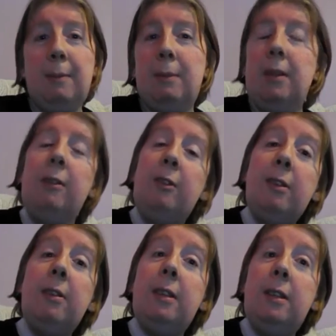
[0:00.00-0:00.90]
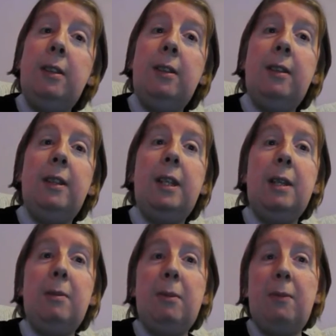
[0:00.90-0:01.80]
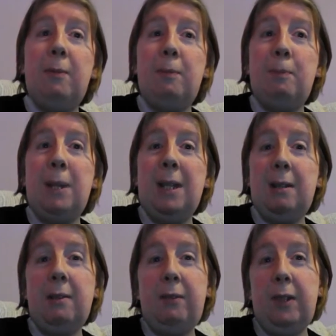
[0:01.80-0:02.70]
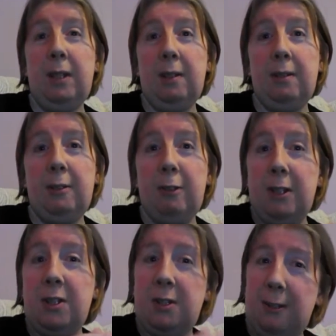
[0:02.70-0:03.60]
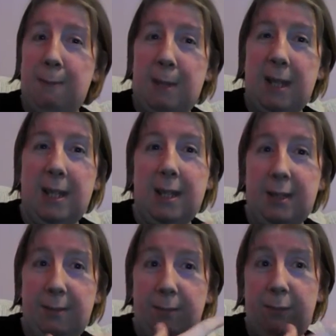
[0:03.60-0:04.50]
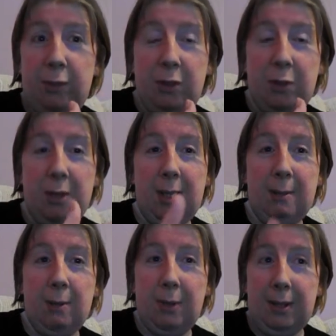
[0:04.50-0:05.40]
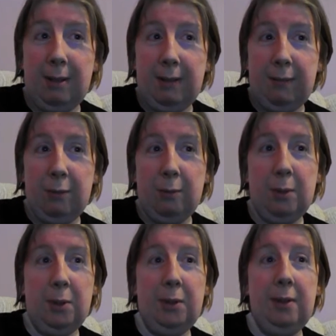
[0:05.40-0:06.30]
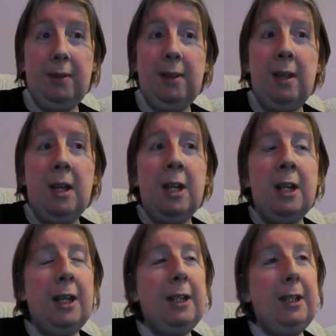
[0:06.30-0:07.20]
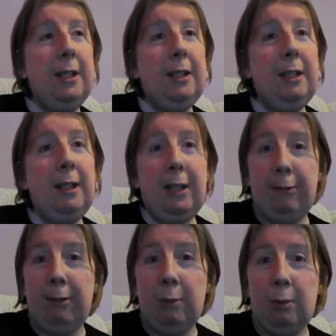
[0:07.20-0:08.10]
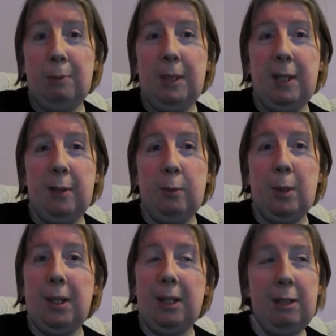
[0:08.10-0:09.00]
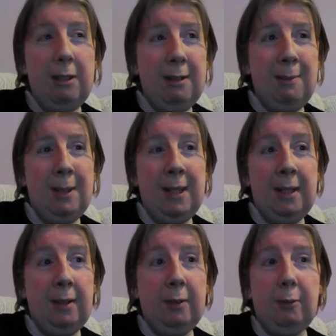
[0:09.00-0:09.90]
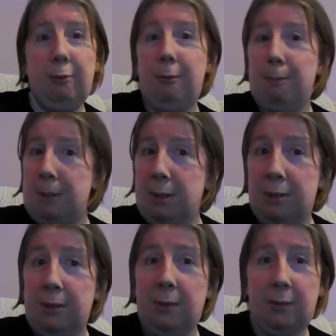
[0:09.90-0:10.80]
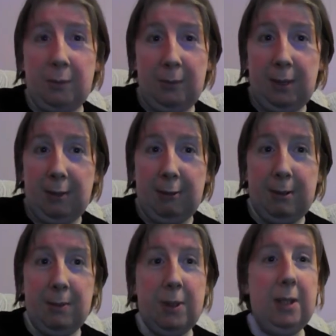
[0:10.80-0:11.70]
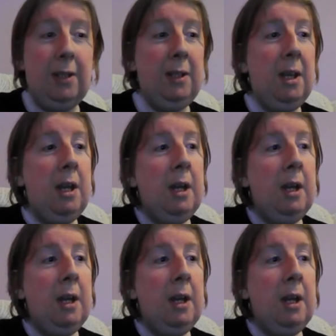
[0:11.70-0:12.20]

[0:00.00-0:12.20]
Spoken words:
demon doesn't pick a fixed creature to be. It fluctuates between different ones. Like, lyras will be a white ermine or a bird of some description.